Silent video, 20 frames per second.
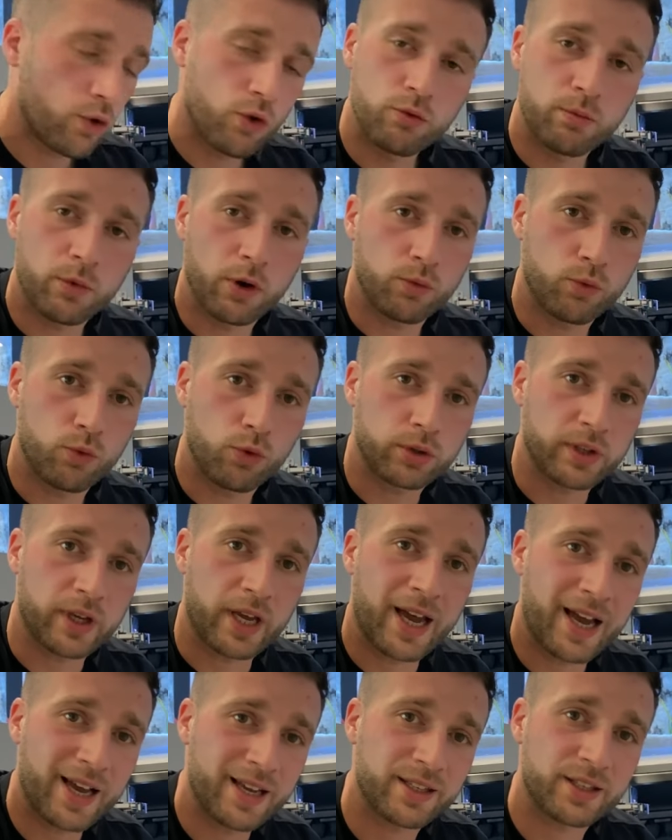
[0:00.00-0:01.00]
all my water
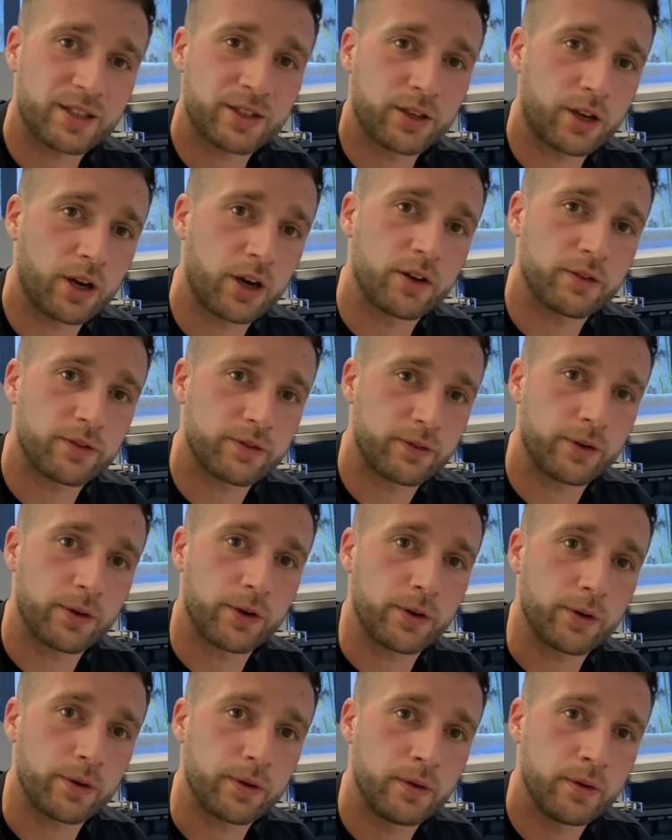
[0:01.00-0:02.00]
has to go
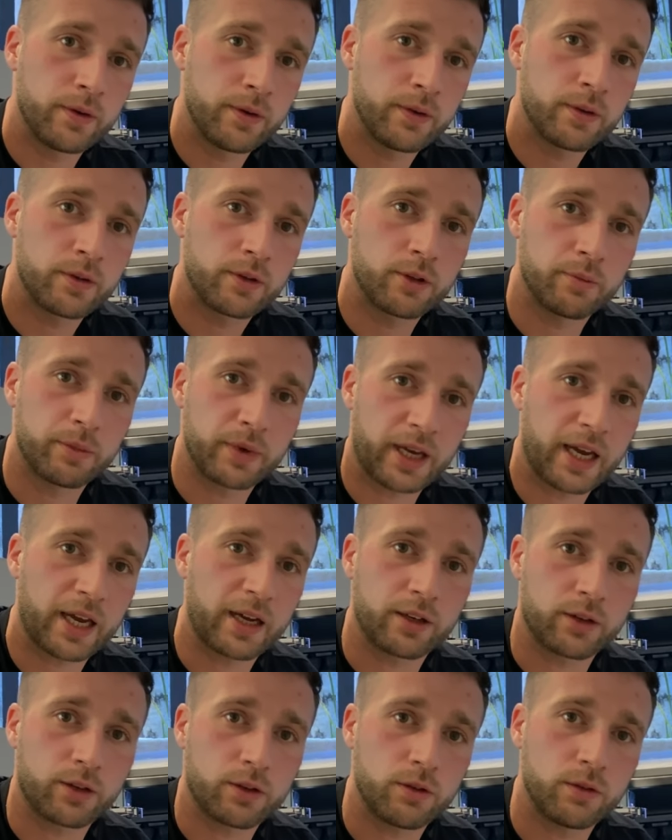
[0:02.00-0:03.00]
through the
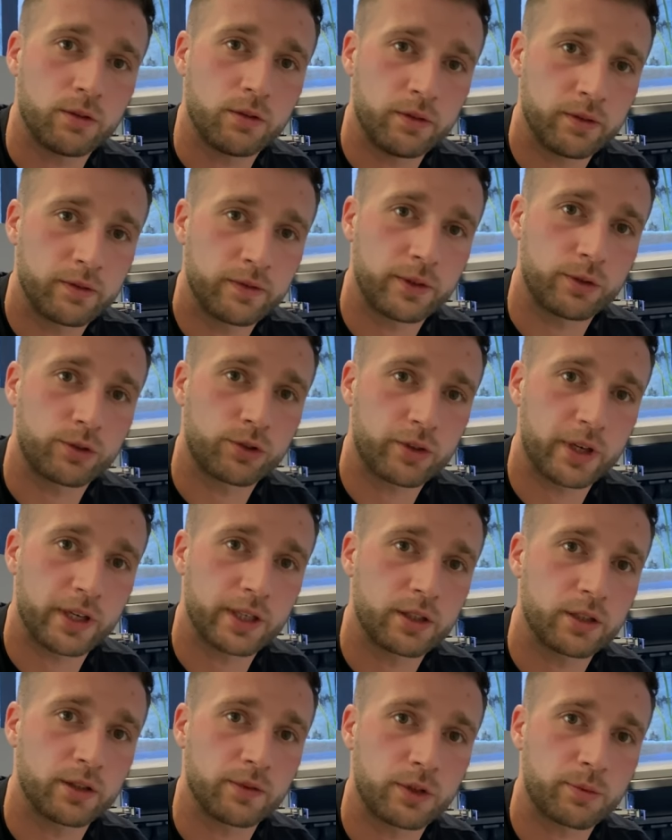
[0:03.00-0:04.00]
mechanical
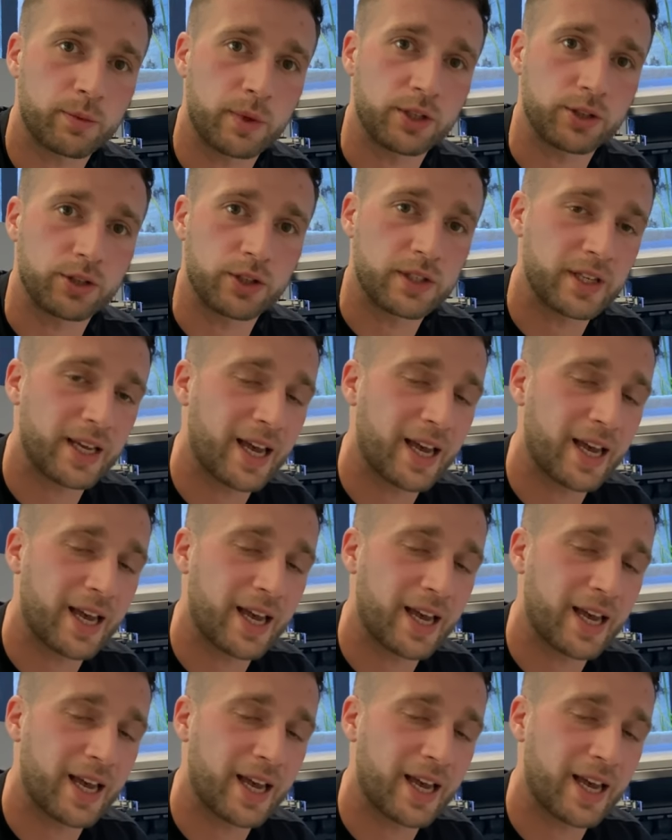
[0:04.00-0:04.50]
filtration of sponges.